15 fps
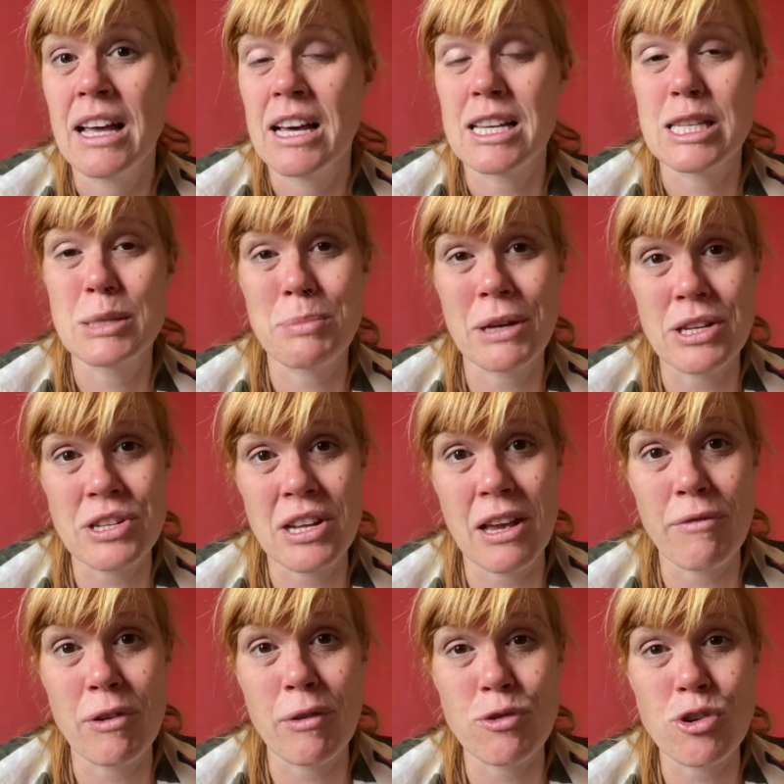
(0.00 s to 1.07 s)
especially
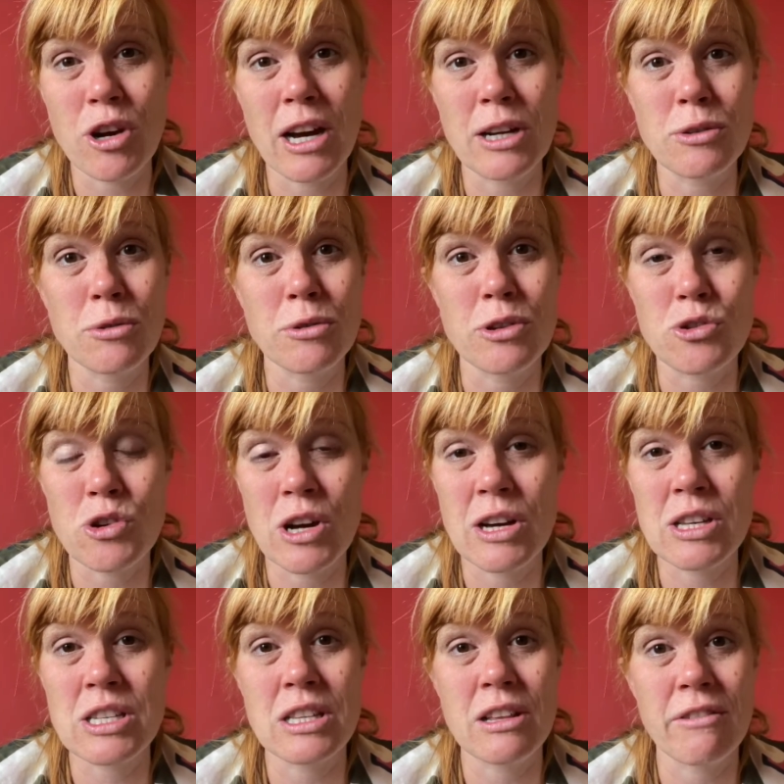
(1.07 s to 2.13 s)
if you've tried all the
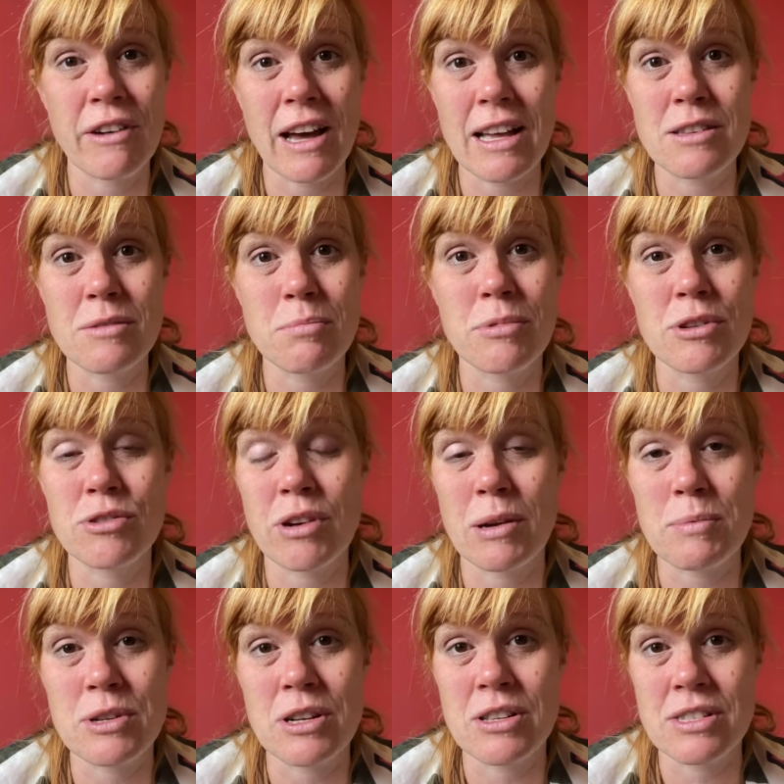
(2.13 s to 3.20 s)
drugs and the vet
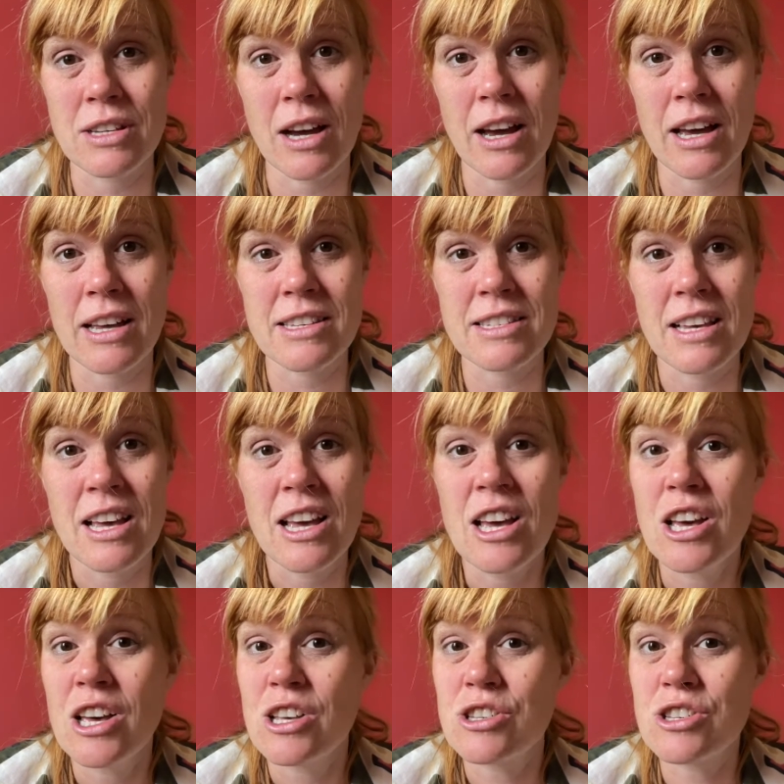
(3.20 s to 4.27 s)
prescription diets.
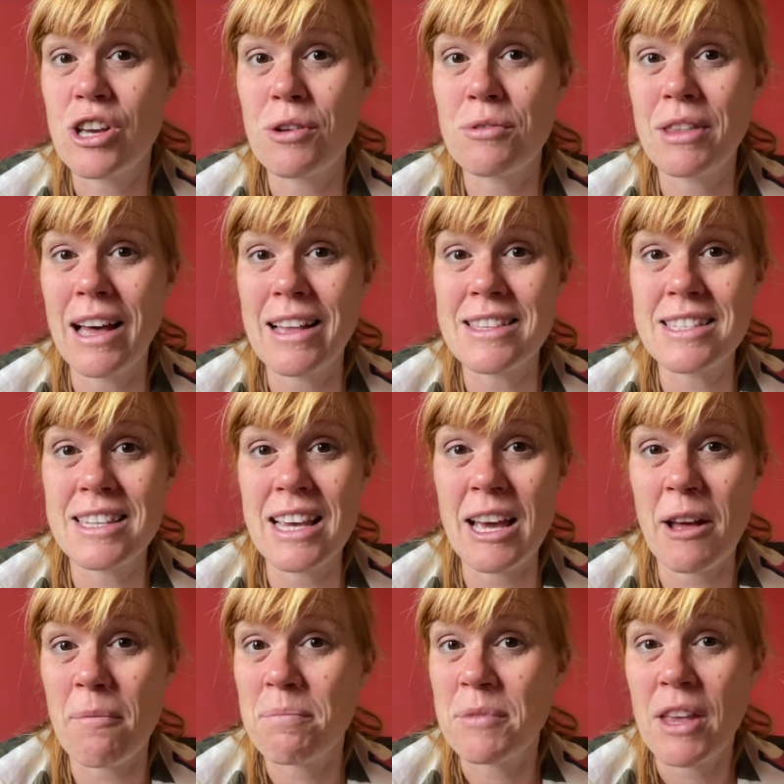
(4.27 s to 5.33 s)
So that's
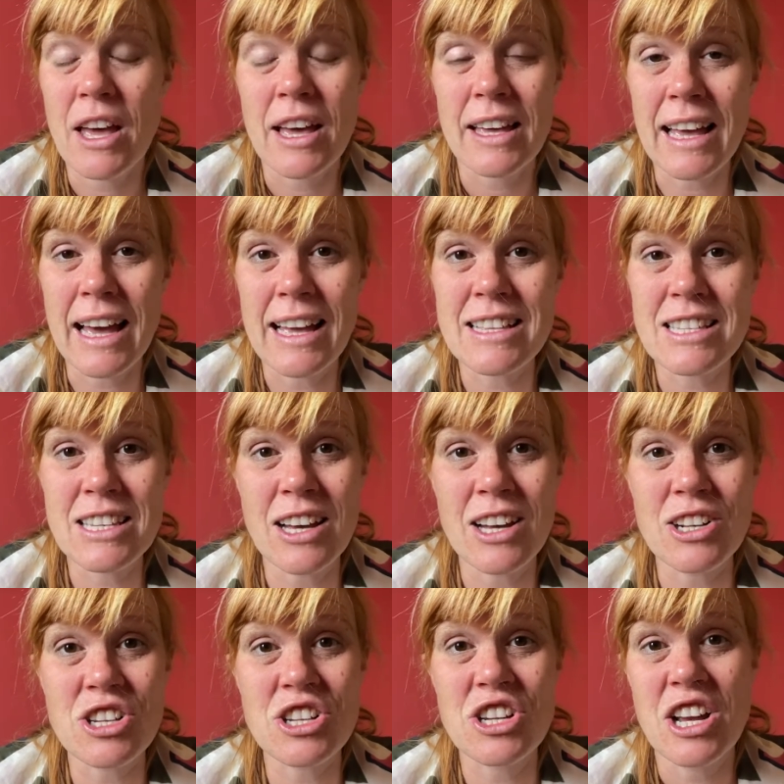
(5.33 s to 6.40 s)
it. Get in
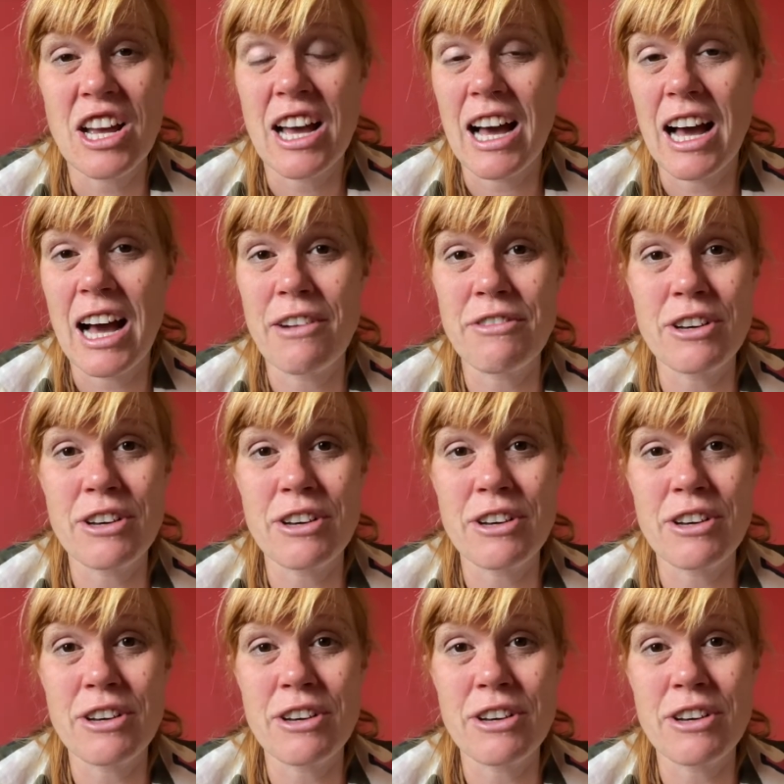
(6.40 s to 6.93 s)
touch, have a